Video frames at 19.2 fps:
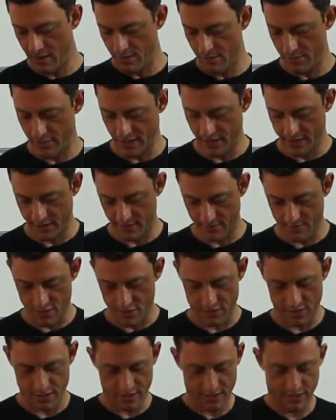being
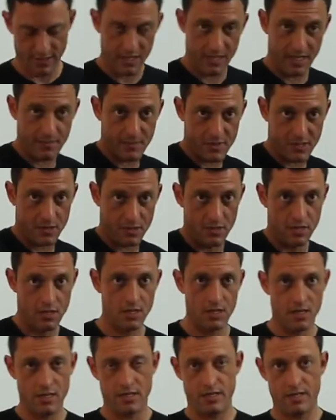my hips
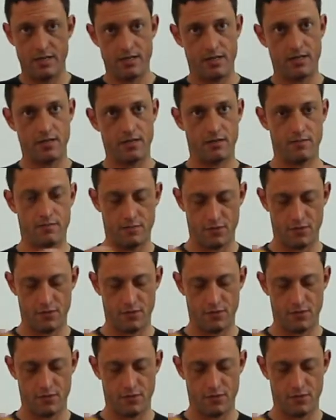and